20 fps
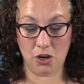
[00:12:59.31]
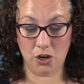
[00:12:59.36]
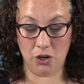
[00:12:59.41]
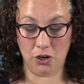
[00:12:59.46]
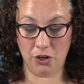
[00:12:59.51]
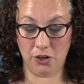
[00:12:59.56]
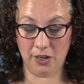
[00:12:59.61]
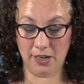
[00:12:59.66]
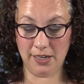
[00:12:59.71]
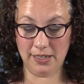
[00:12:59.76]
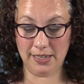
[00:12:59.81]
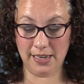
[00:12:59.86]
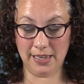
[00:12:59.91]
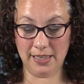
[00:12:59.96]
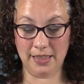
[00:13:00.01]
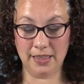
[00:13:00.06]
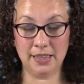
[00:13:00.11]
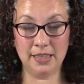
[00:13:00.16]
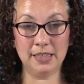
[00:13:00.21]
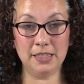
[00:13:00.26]
You're going to
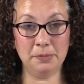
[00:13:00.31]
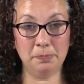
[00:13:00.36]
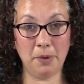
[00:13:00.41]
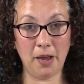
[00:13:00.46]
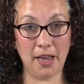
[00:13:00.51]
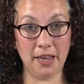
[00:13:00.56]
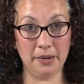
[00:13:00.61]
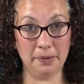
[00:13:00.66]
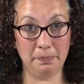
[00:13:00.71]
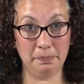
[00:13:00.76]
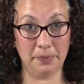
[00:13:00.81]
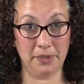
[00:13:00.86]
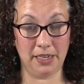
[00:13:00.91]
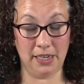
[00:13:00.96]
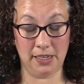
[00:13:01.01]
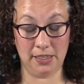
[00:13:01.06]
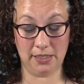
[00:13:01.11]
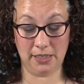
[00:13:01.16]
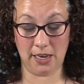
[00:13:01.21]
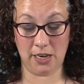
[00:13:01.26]
take this bottom
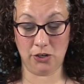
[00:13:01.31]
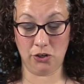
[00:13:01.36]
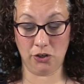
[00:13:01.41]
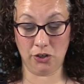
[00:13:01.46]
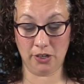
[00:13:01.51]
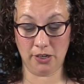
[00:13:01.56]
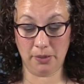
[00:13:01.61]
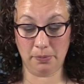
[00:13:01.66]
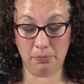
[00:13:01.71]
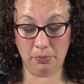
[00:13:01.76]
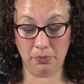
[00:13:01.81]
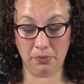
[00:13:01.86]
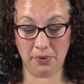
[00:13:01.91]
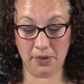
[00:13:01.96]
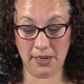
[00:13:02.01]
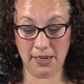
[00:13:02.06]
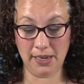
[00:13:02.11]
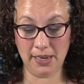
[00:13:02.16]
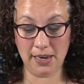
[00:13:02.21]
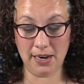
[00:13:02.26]
piece and you're going to
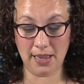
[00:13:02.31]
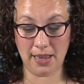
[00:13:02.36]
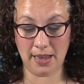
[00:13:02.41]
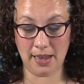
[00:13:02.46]
bring it